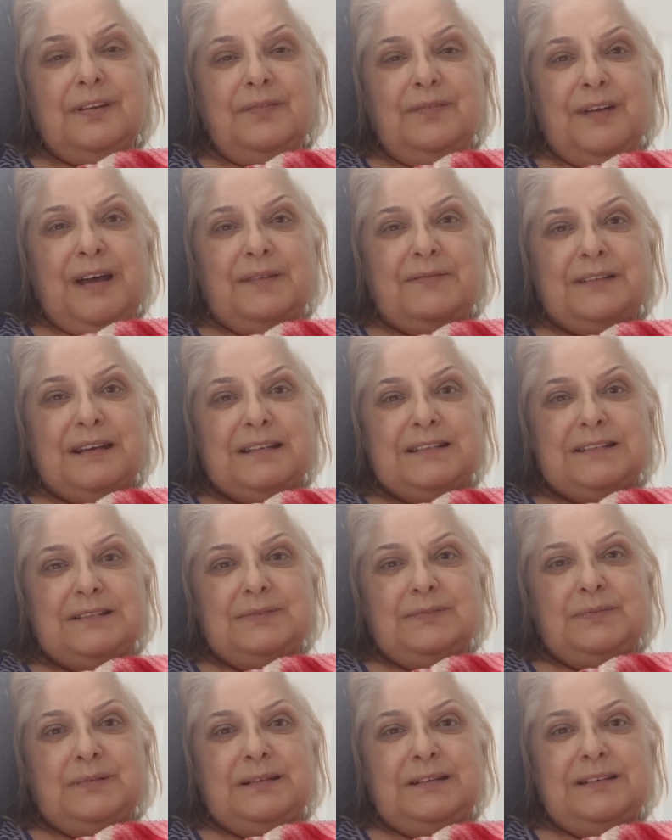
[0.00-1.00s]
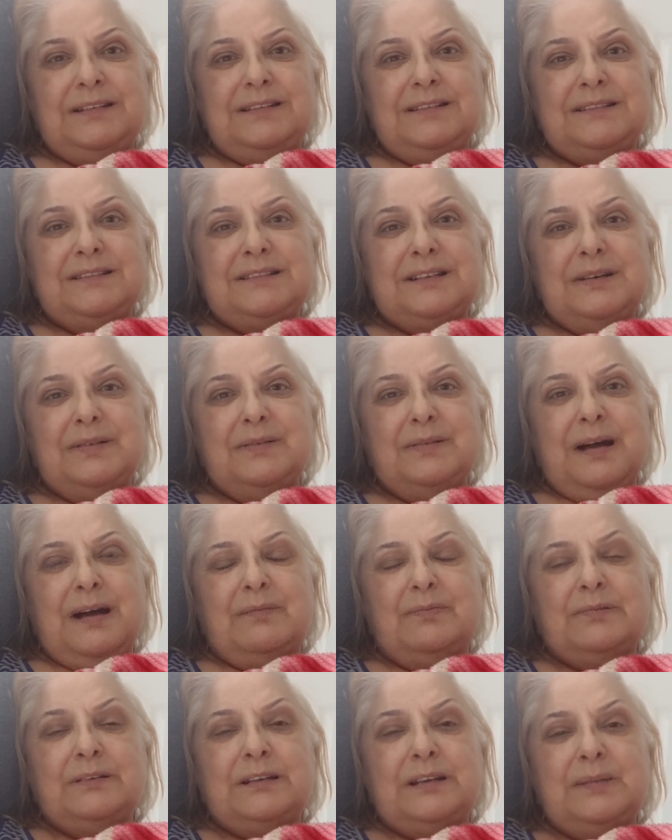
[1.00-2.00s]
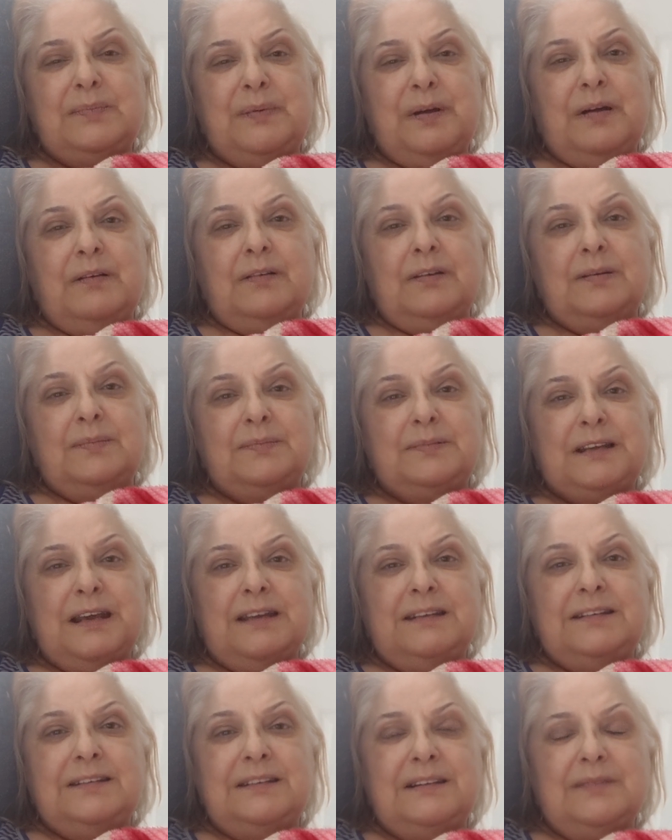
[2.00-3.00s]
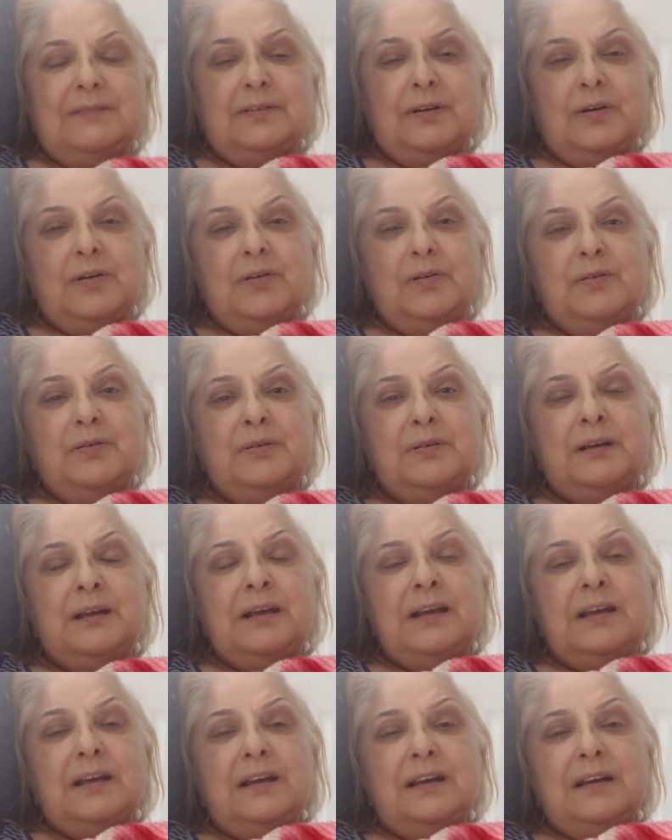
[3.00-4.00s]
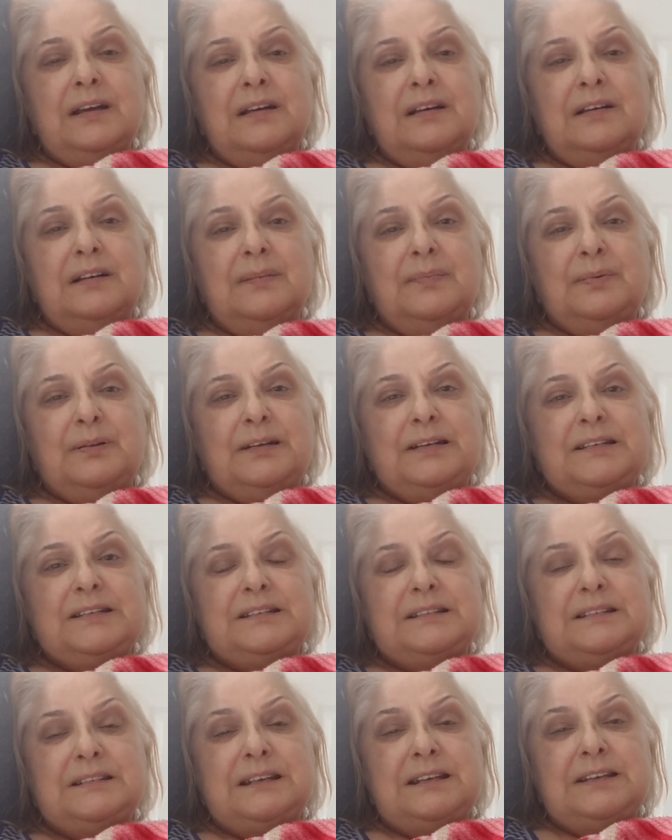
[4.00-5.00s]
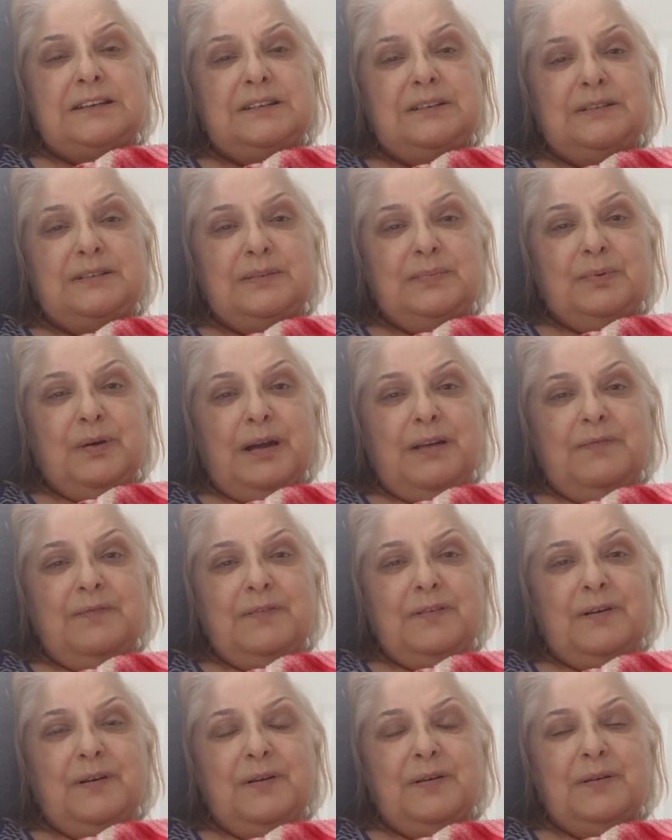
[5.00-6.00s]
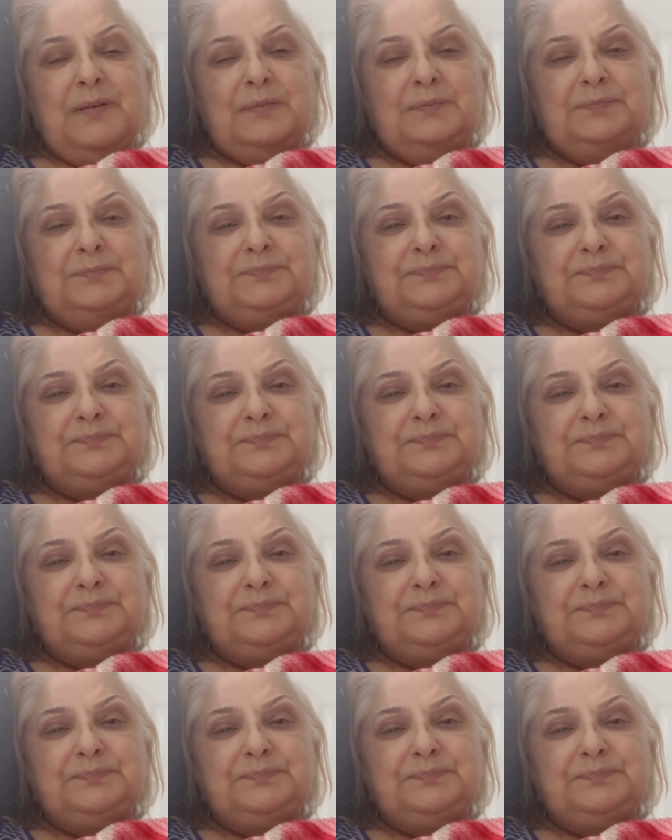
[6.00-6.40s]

five days a week. So I will keep y'all updated on her. Uh, please continue to pray for her.